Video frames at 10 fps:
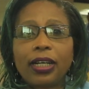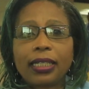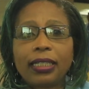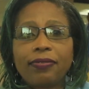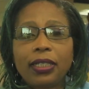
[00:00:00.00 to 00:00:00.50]

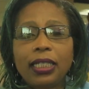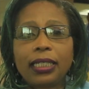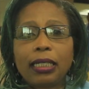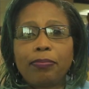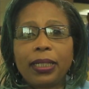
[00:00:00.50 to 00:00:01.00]

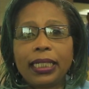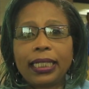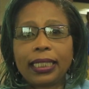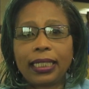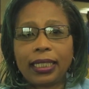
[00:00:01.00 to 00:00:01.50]
activities in
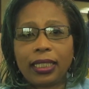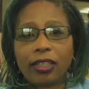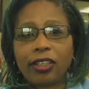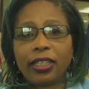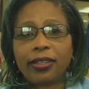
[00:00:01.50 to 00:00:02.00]
Belize City
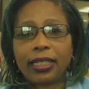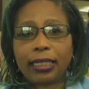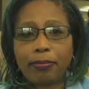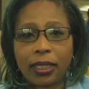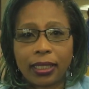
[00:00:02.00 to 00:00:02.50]
earlier
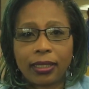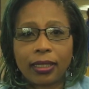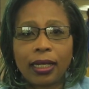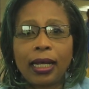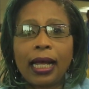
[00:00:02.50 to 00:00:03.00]
this month,